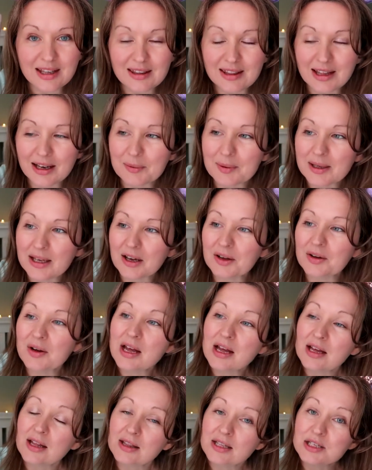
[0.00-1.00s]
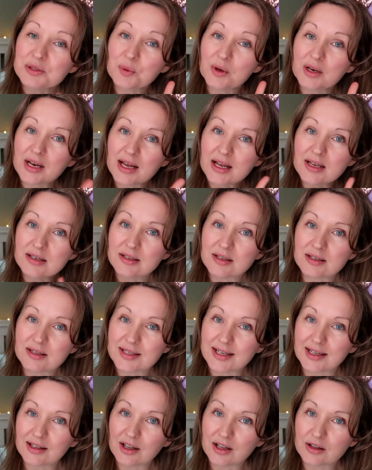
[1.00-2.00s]
There we go. This one is
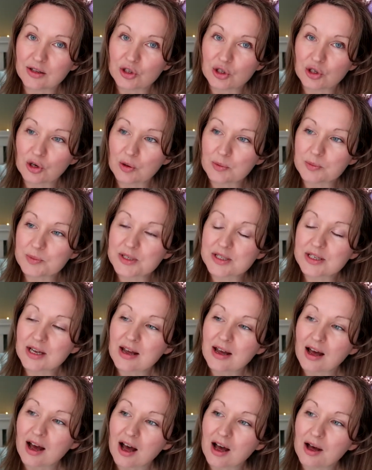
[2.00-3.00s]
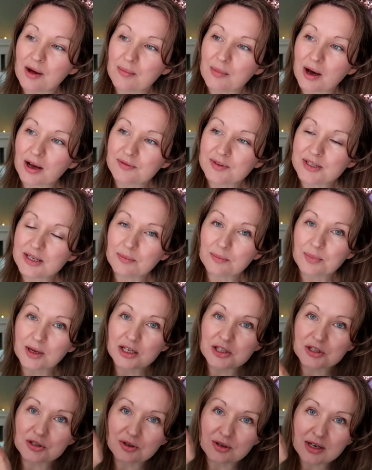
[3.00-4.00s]
still in the shops. I've seen
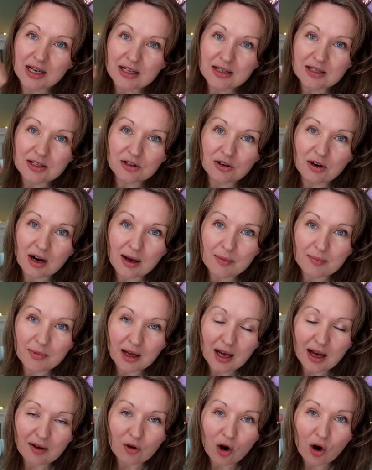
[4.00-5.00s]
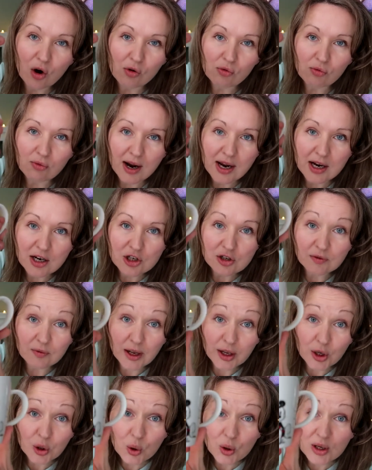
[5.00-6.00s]
pictures on Instagram. They have a whole range of
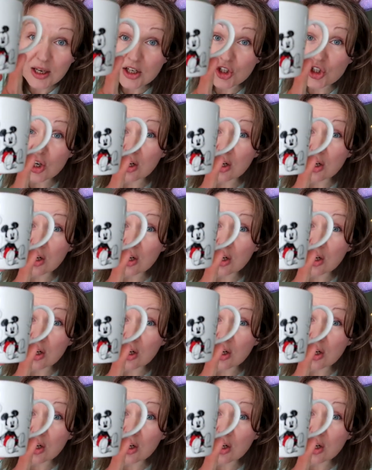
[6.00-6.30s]
like cookie